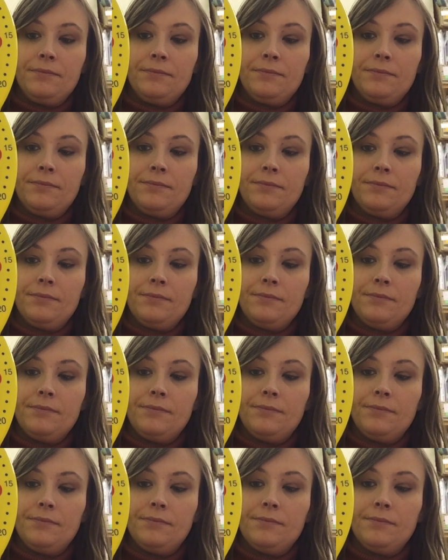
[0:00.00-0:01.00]

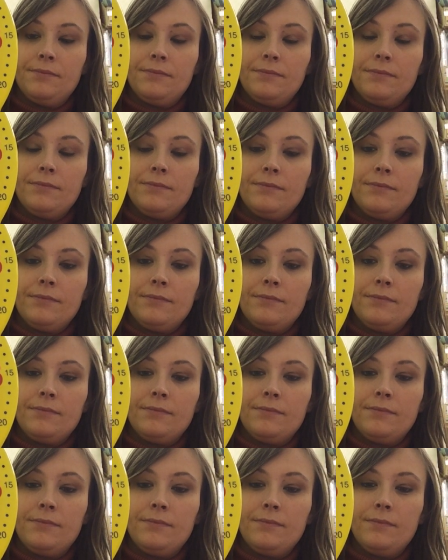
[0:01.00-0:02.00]

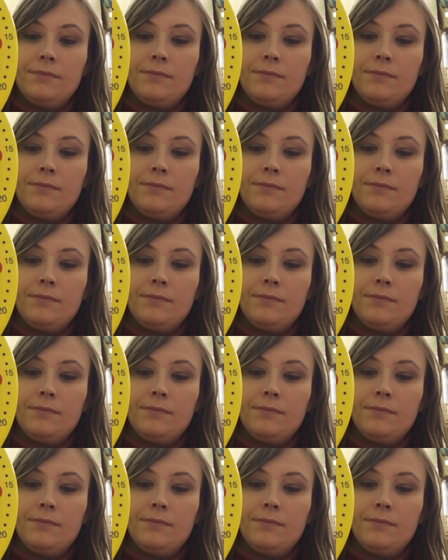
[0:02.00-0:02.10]
[no speech]